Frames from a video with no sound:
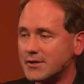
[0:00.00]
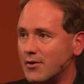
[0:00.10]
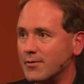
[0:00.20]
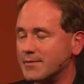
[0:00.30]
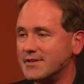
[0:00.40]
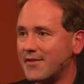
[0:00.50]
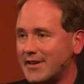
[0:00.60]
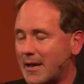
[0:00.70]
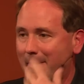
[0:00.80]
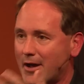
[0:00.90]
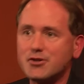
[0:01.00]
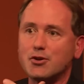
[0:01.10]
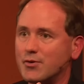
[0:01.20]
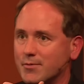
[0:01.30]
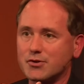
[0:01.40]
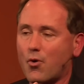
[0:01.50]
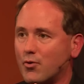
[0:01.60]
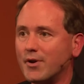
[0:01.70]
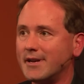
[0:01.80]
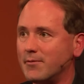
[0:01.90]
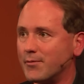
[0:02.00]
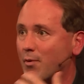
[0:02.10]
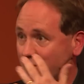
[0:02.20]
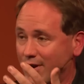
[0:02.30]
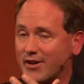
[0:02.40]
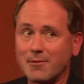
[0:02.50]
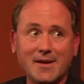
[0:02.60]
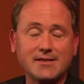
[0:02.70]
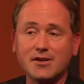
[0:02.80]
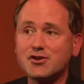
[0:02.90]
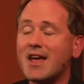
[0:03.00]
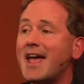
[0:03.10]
So there was nothing about you that was correlated with whether or not you got the message.